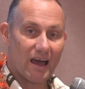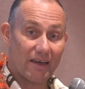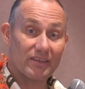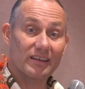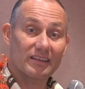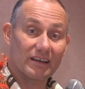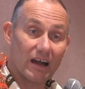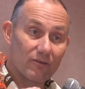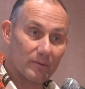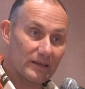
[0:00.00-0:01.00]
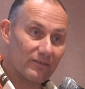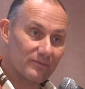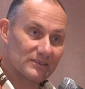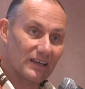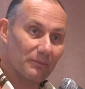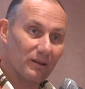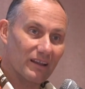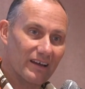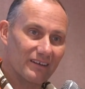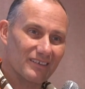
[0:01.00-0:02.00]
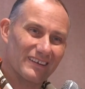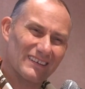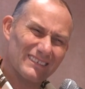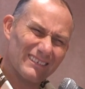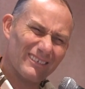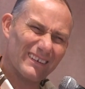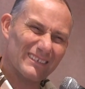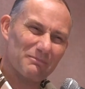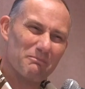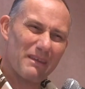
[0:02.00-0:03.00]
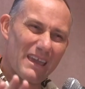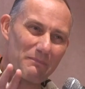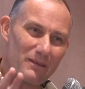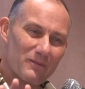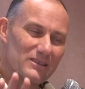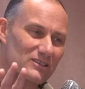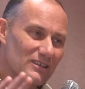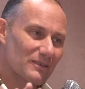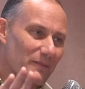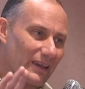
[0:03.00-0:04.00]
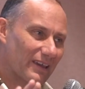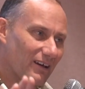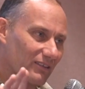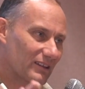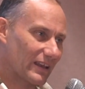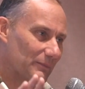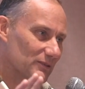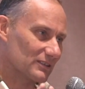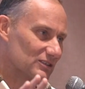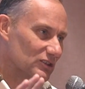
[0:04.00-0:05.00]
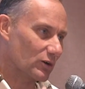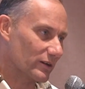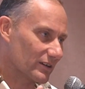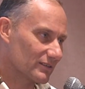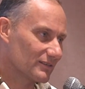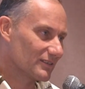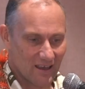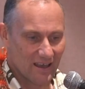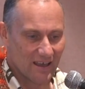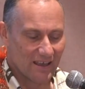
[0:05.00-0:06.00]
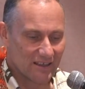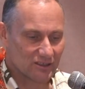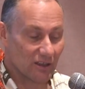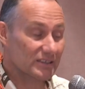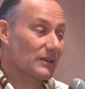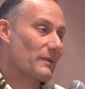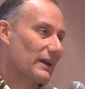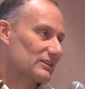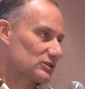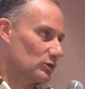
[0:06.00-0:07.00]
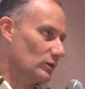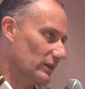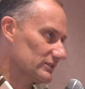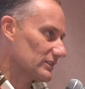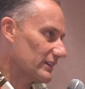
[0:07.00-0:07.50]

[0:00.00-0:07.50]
I think the government even sent them a letter like, you know what? Maybe we shouldn't make health claims on soda. So let's get back to school lunch.